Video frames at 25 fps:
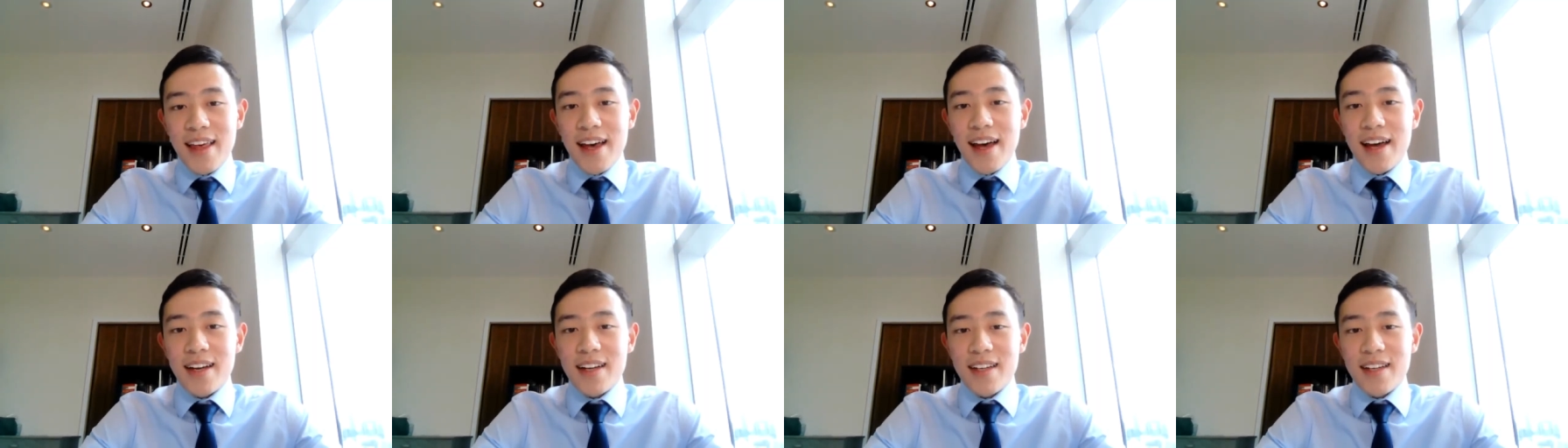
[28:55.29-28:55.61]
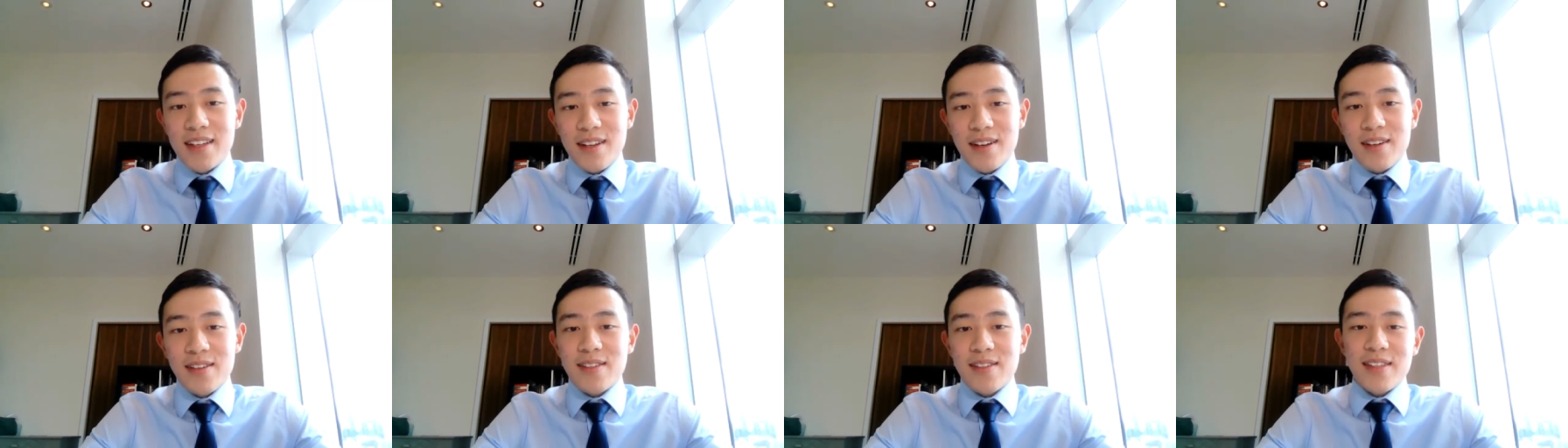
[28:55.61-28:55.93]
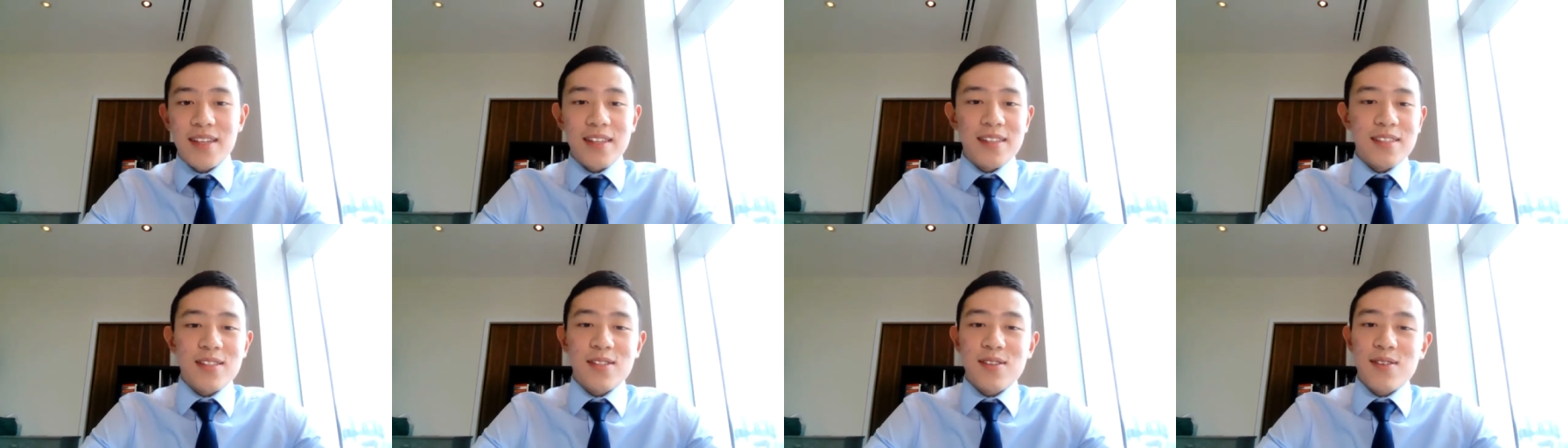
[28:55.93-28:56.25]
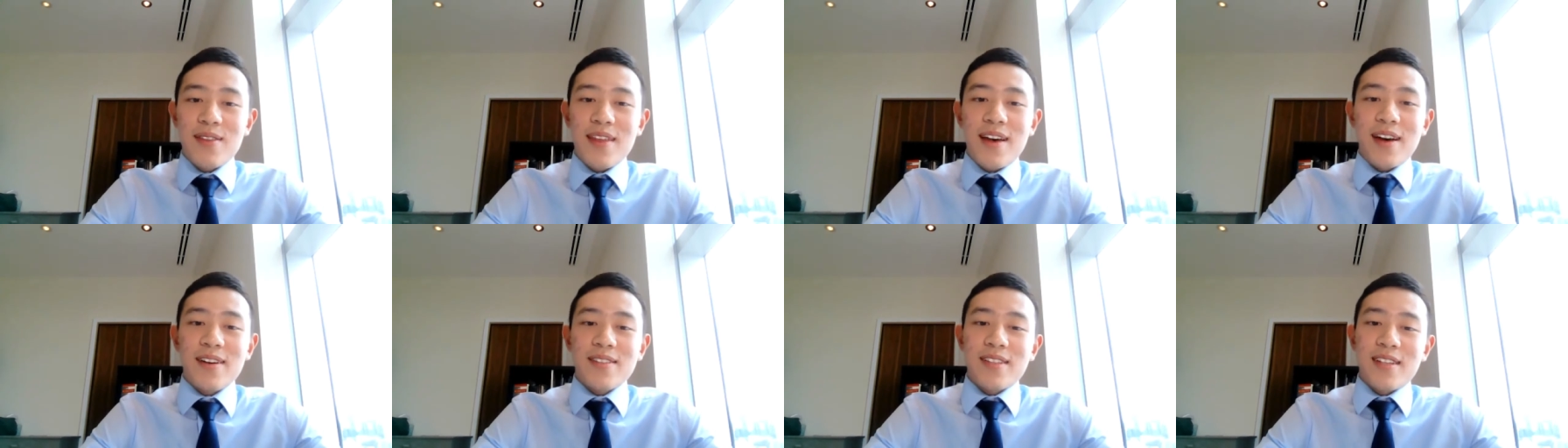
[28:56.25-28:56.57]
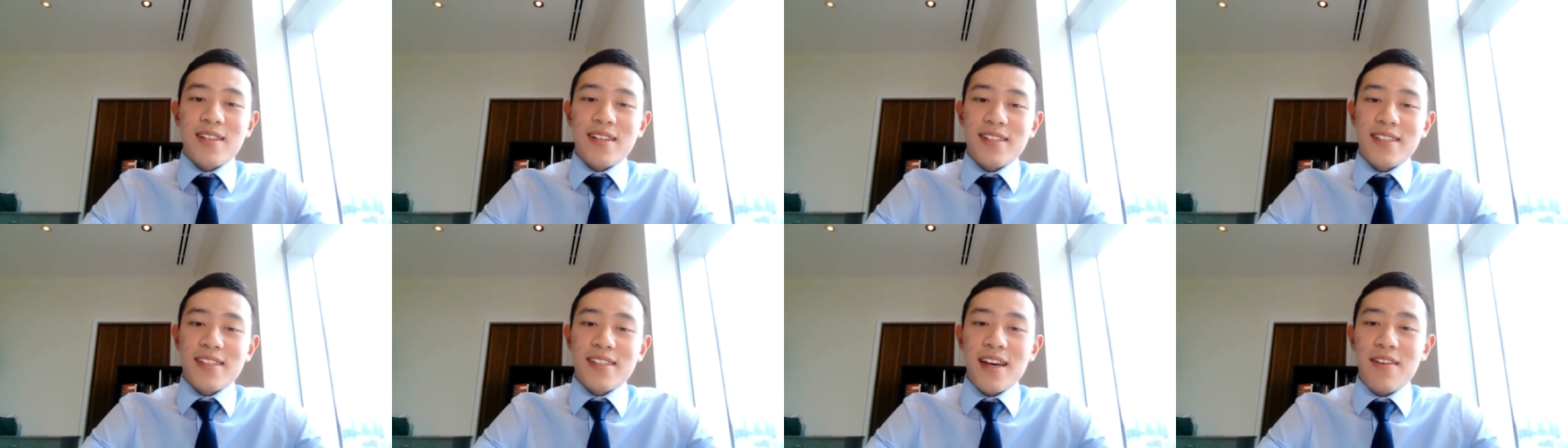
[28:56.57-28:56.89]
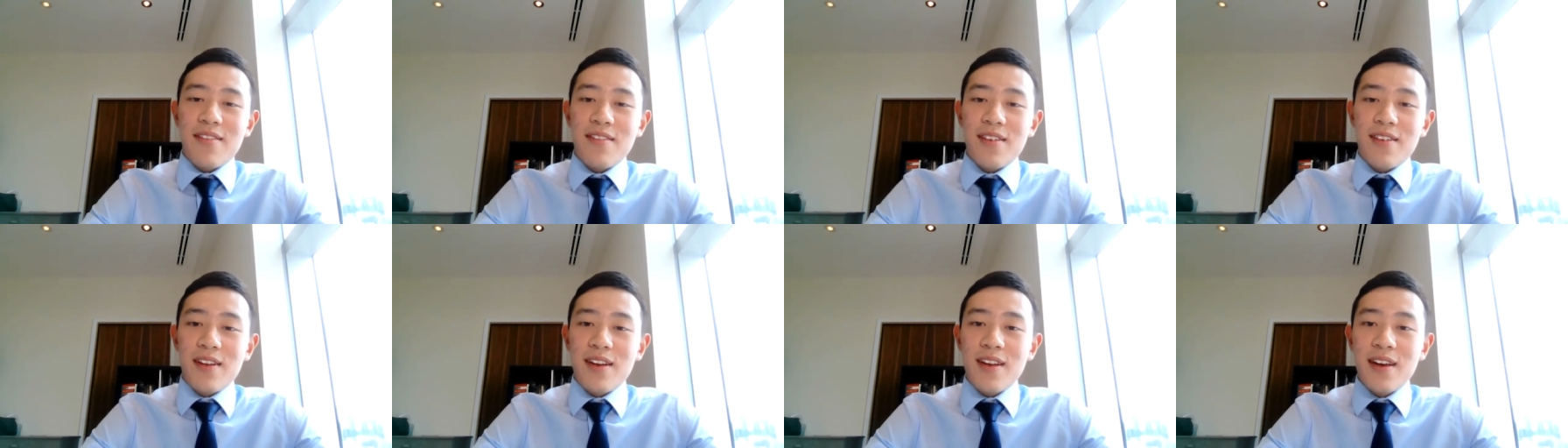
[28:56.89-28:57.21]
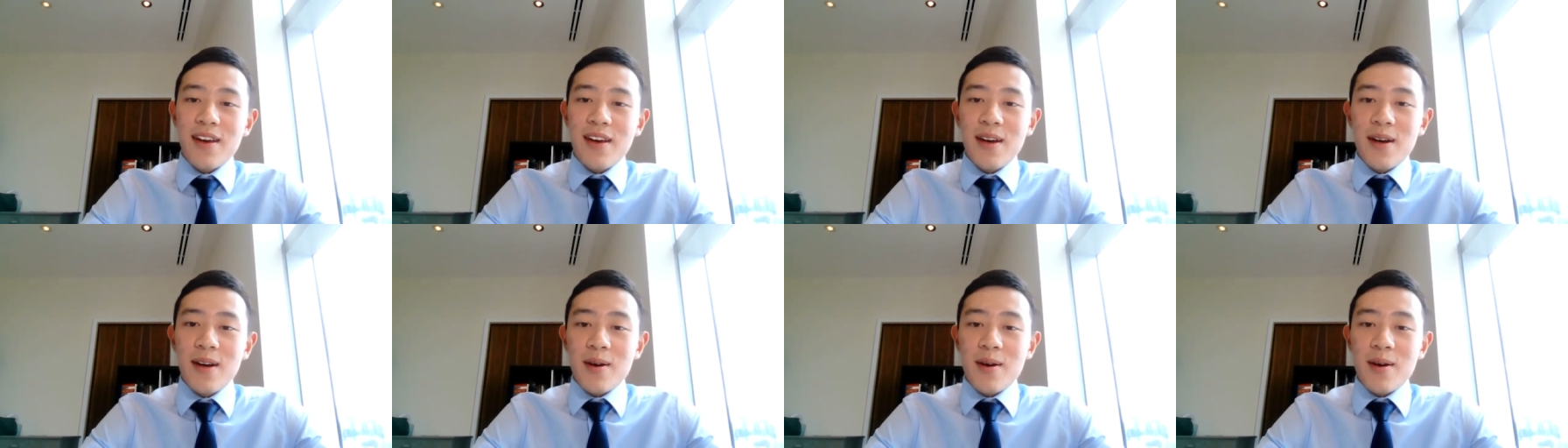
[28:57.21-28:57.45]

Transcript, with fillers: that you know since 2007